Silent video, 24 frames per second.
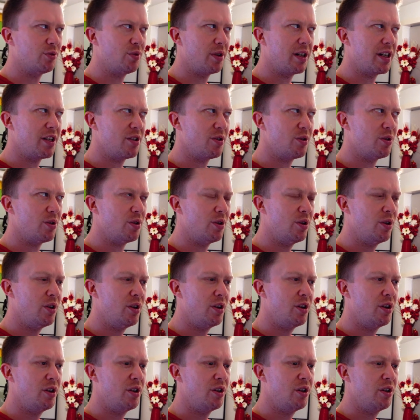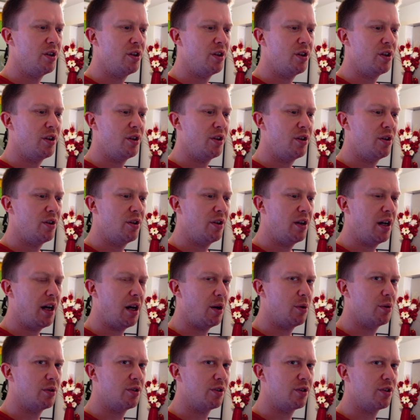really know
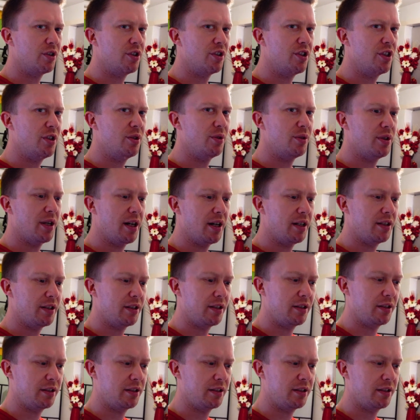how it's going to do that.